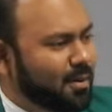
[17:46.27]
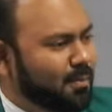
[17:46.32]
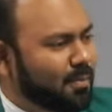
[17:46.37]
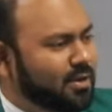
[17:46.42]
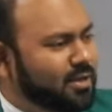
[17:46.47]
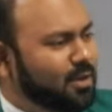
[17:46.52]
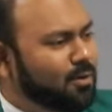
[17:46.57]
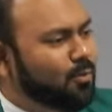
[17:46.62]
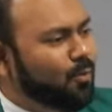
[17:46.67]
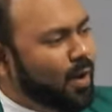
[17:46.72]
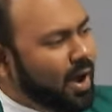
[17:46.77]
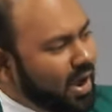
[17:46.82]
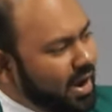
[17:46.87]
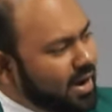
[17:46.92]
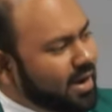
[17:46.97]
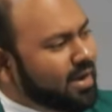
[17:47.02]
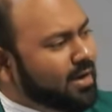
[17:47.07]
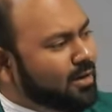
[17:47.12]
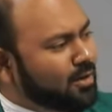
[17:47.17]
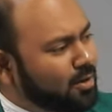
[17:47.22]
But then
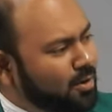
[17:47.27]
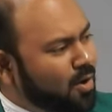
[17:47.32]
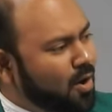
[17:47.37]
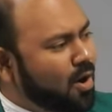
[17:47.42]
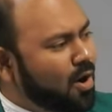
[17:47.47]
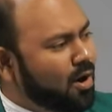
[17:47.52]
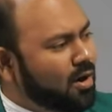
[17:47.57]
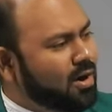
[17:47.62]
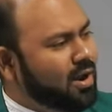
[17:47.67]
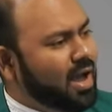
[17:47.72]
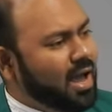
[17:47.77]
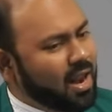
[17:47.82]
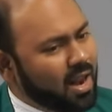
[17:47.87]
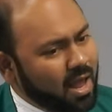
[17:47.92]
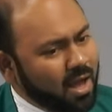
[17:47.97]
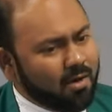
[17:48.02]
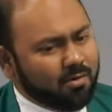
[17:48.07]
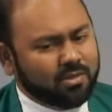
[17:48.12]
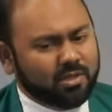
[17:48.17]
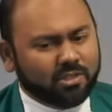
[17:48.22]
why did God
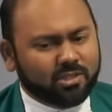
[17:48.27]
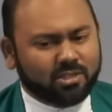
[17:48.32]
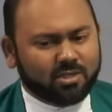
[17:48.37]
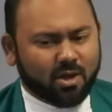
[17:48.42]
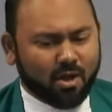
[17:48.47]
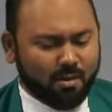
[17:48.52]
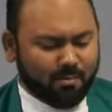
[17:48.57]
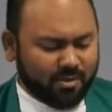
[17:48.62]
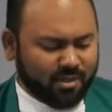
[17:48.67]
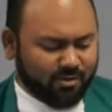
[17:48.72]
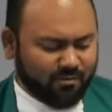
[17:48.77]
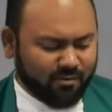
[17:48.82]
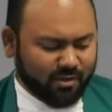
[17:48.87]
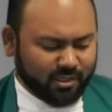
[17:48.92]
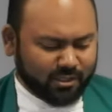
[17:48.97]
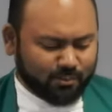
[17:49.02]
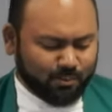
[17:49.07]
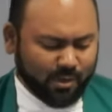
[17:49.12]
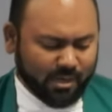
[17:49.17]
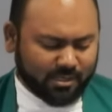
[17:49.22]
allow this storm in the
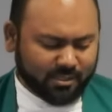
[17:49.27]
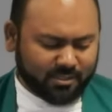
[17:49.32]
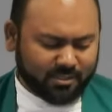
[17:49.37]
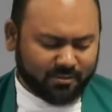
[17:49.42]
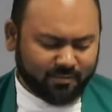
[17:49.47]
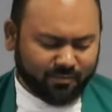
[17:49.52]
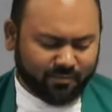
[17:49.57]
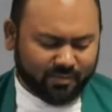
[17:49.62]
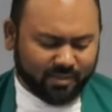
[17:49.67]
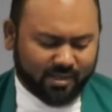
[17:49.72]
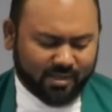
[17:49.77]
first place?